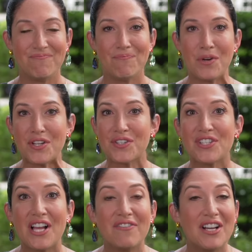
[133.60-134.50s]
put
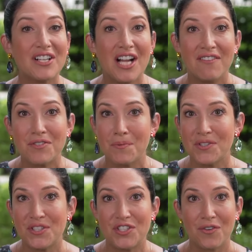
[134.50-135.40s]
yourself in uncomfortable
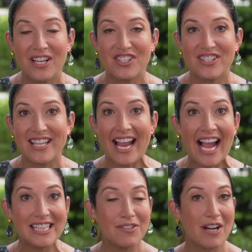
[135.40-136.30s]
situations. I
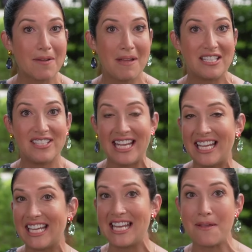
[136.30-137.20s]
highly recommend
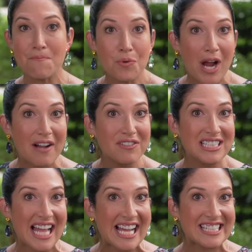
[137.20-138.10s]
taking an improv
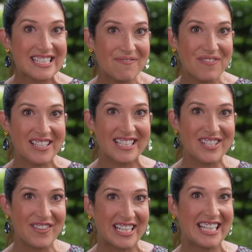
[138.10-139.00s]
class, something
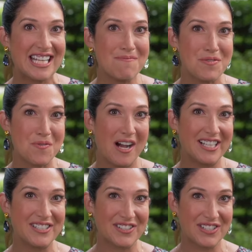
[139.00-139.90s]
that's going to keep you
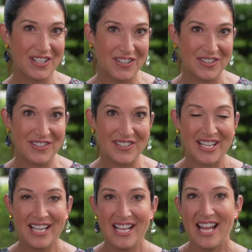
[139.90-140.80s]
on your toes.
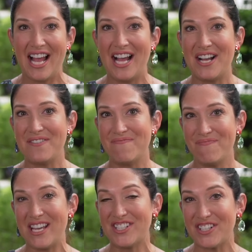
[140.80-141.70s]

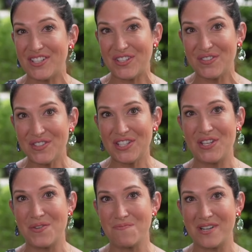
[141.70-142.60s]
Make sure use
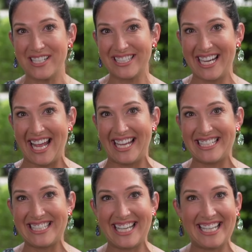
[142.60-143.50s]
humor and